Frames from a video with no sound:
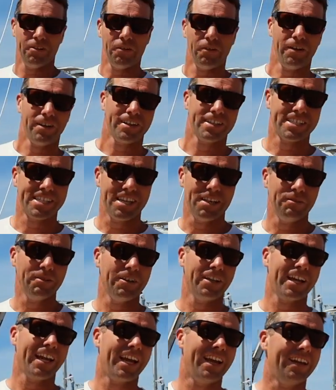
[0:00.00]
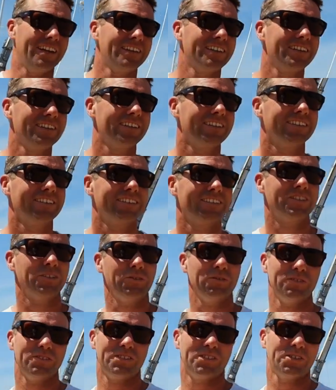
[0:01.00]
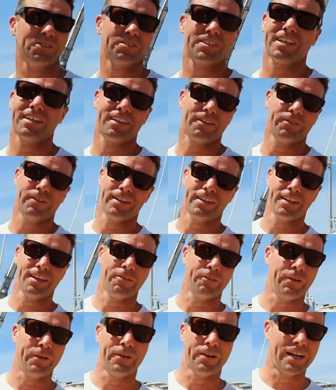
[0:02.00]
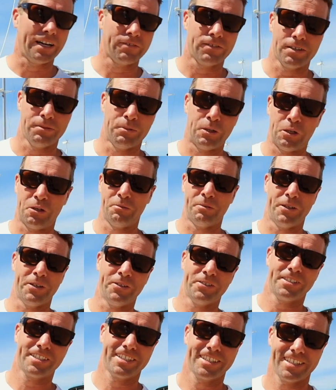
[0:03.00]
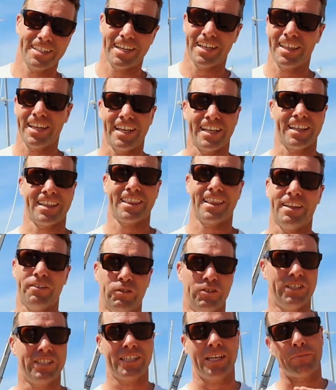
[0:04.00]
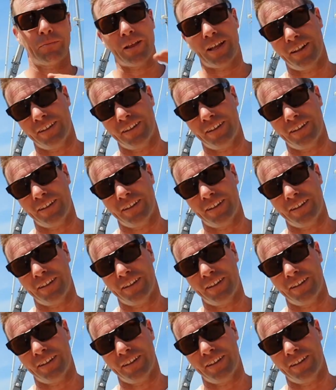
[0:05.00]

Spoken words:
We're a sailboat again. Don't tell anyone that we were ever a motorboat. I think that we'll just keep that